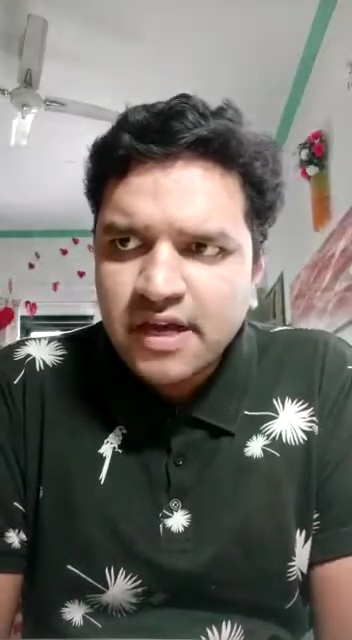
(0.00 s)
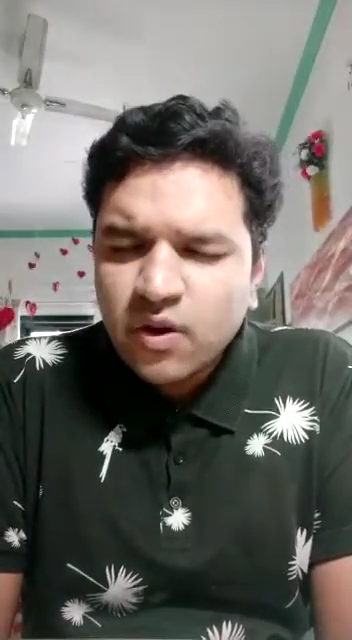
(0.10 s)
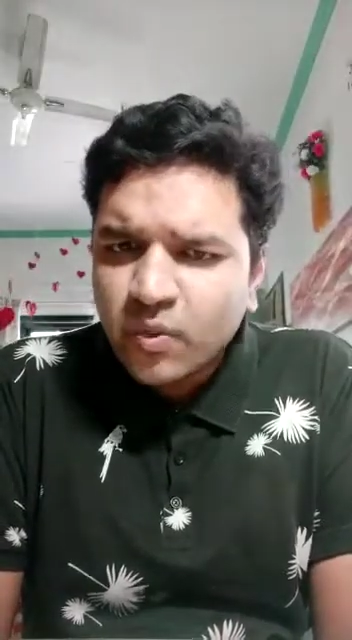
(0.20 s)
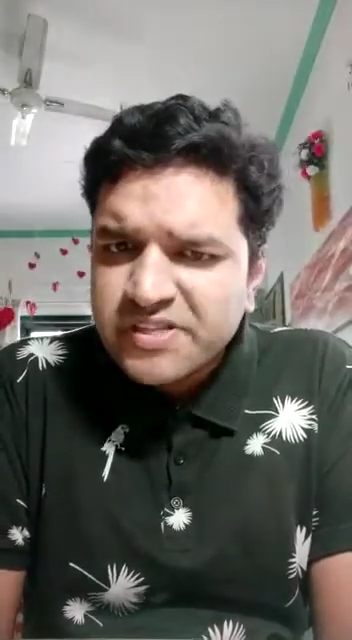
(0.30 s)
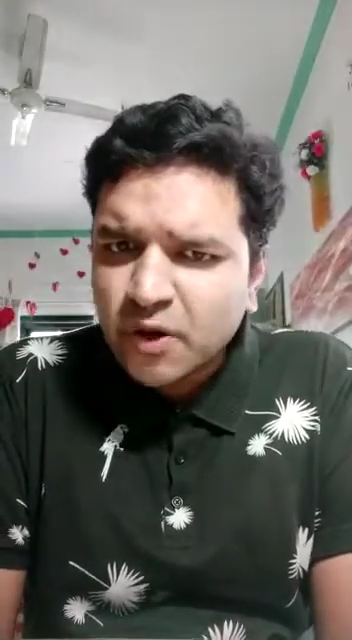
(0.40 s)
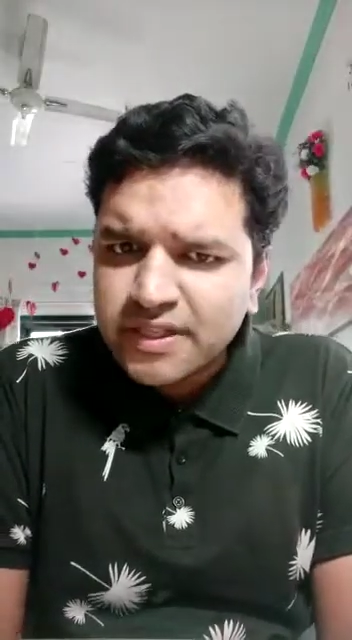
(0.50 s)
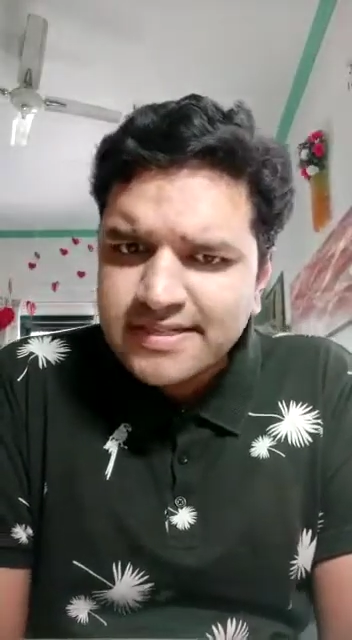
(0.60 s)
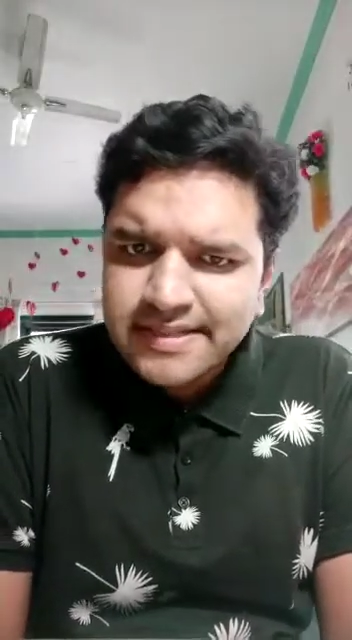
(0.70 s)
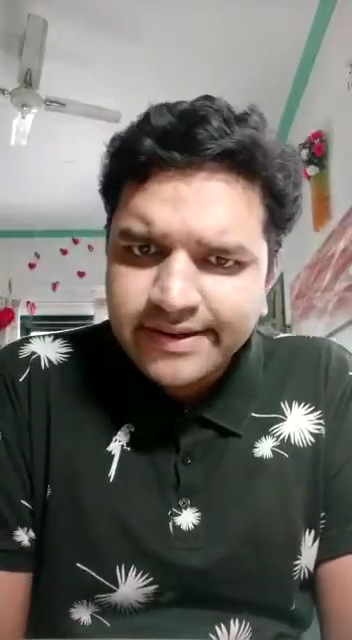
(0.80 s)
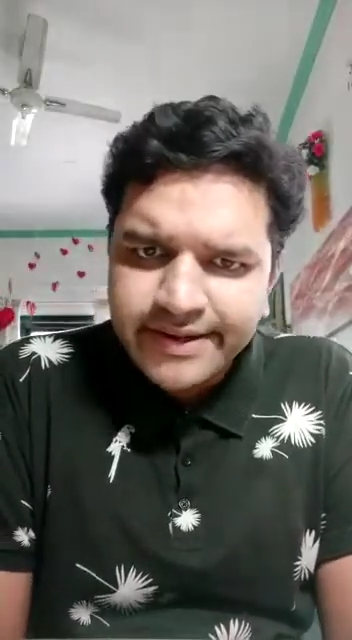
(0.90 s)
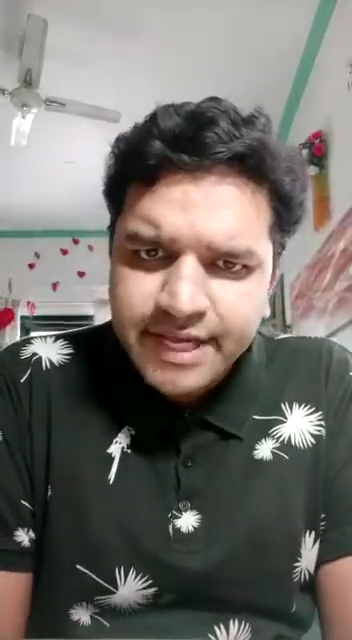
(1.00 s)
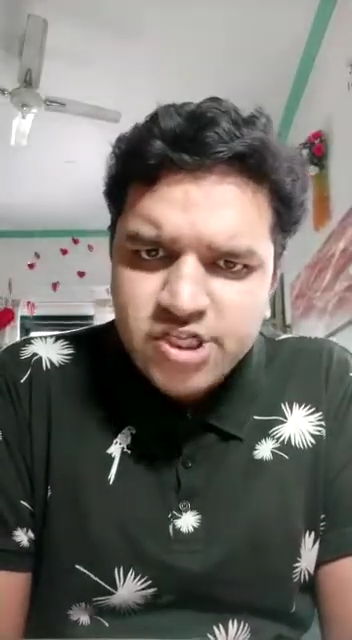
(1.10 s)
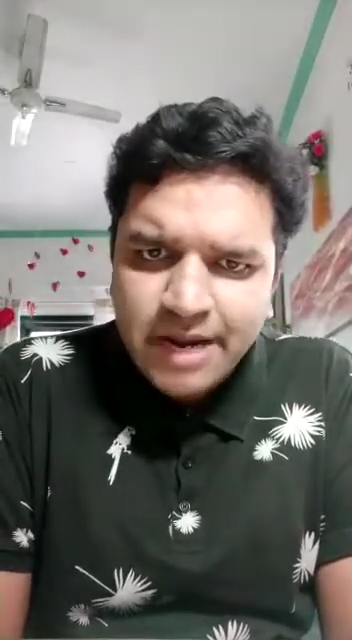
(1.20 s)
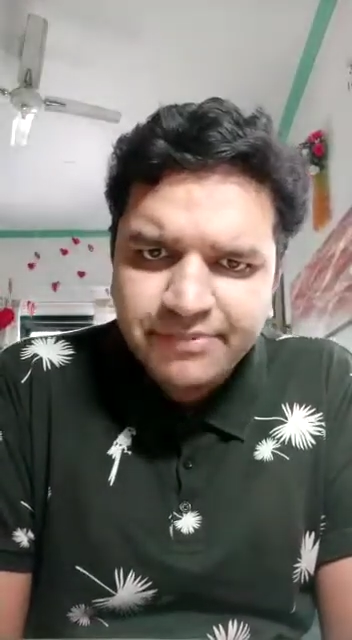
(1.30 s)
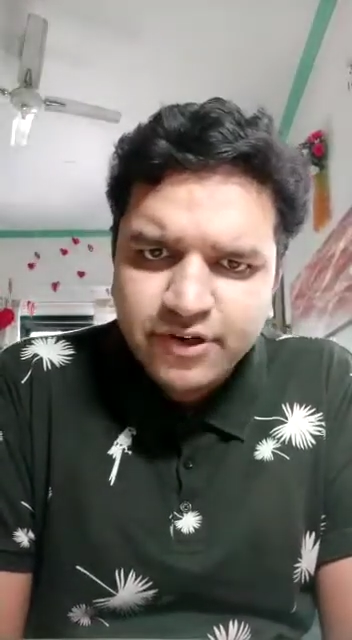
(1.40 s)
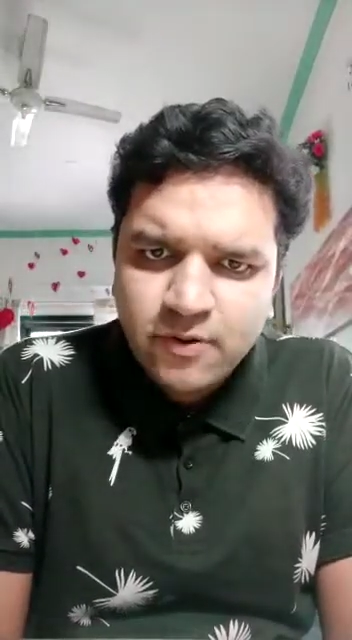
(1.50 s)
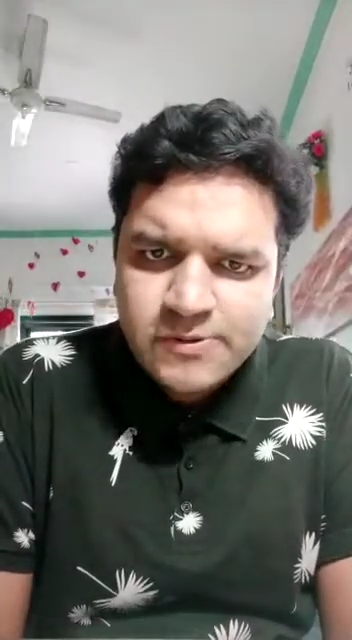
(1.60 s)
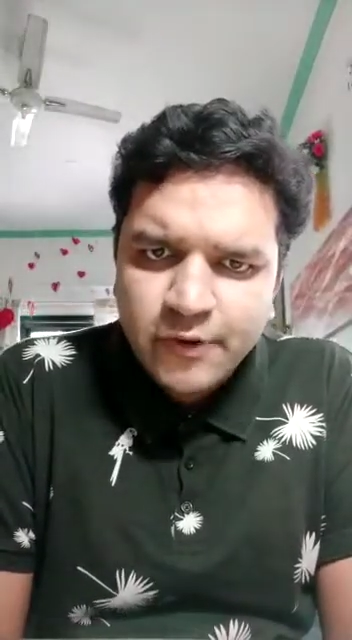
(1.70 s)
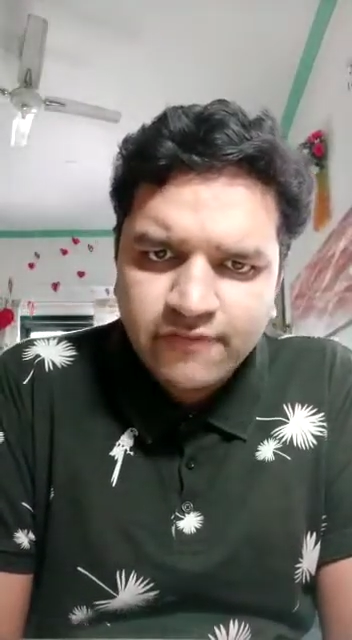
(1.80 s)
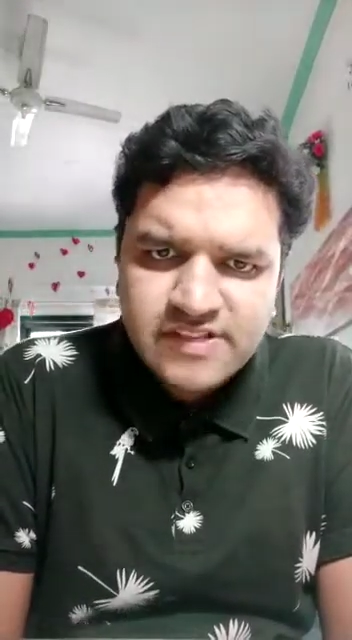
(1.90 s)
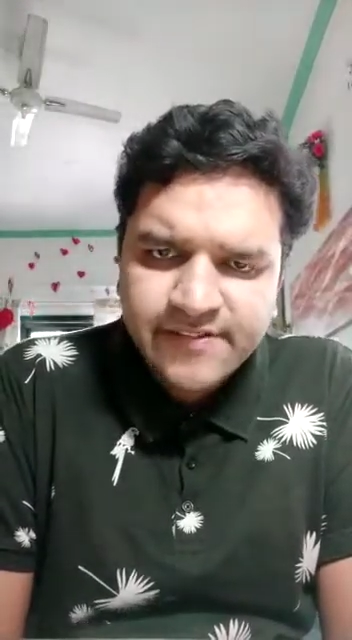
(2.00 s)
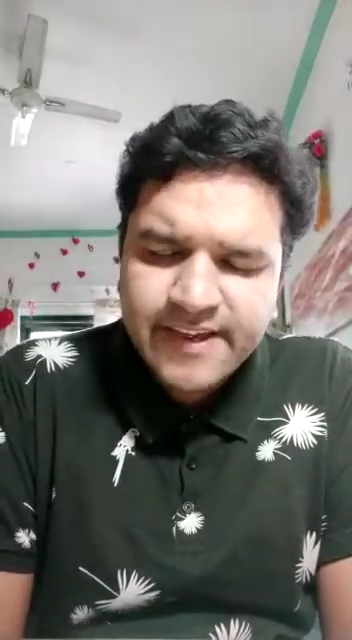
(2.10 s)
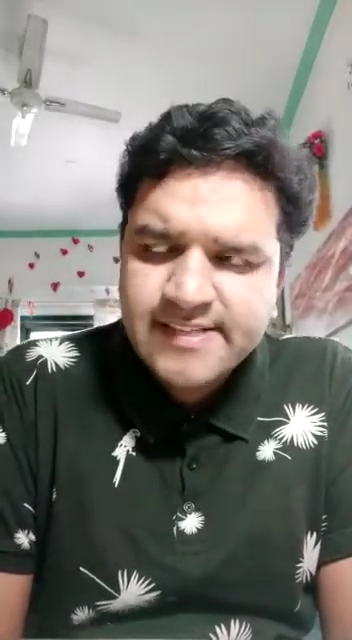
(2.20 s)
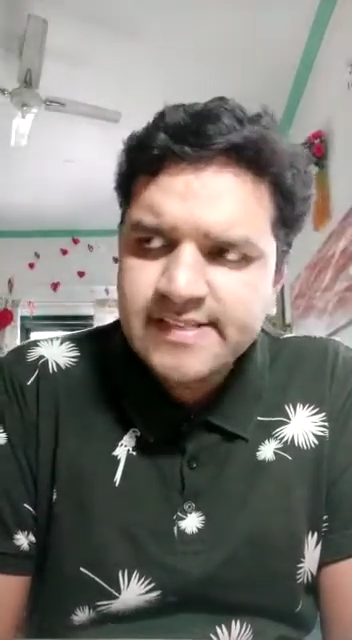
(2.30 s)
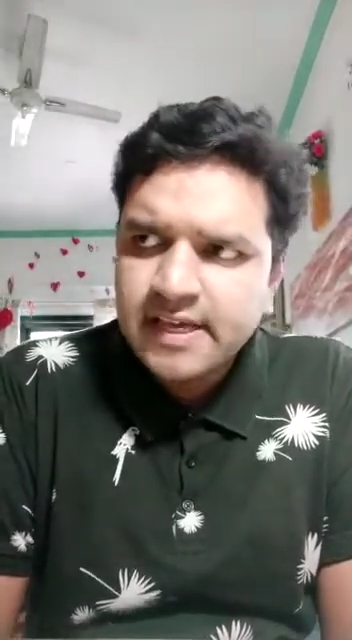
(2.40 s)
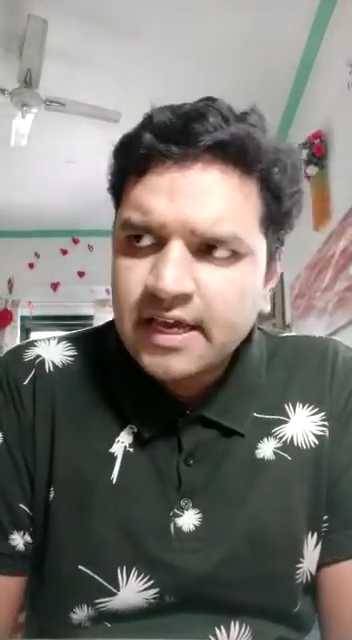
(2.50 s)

We saw this in the earlier chapter also of civics.